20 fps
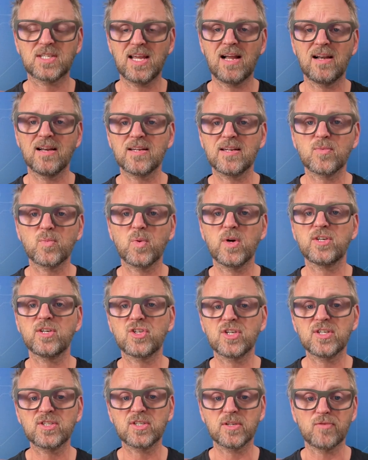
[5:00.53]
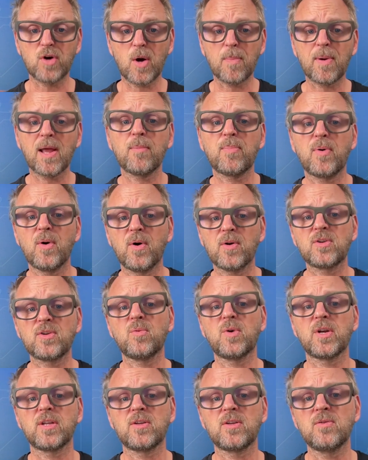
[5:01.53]
tell it which is the raw panel port
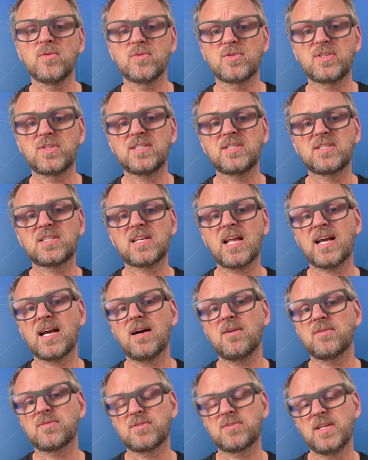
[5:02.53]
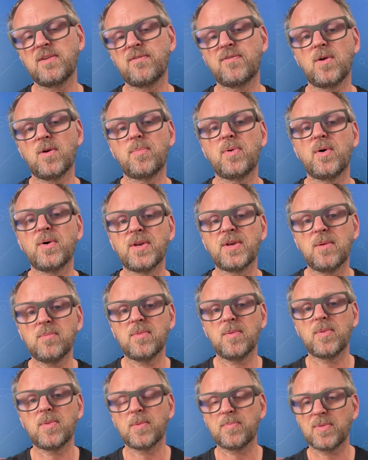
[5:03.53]
you want to use. This is like our default port
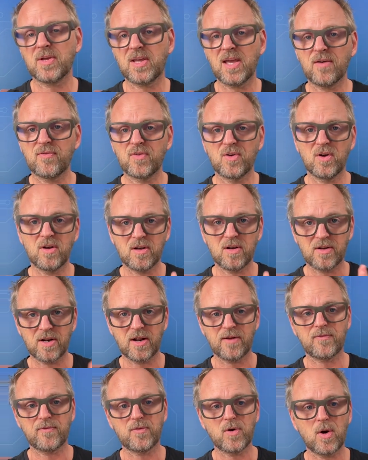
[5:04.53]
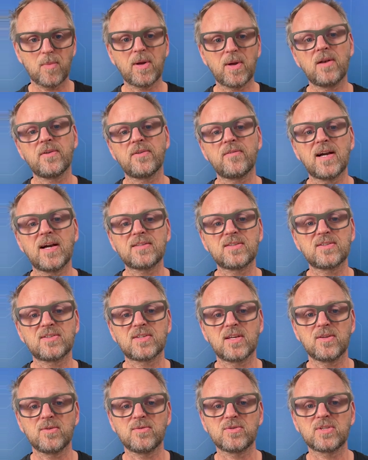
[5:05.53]
number, but be careful. A lot of raw panel devices
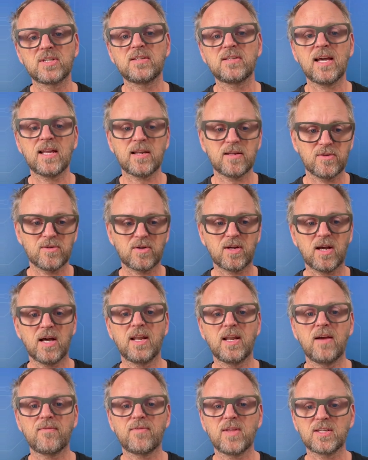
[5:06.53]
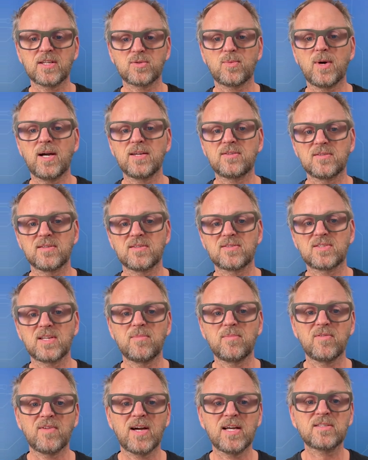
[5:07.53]
are using that and you can't have that twice on the
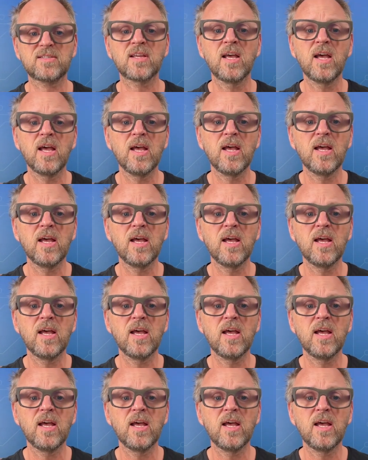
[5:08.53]
same device.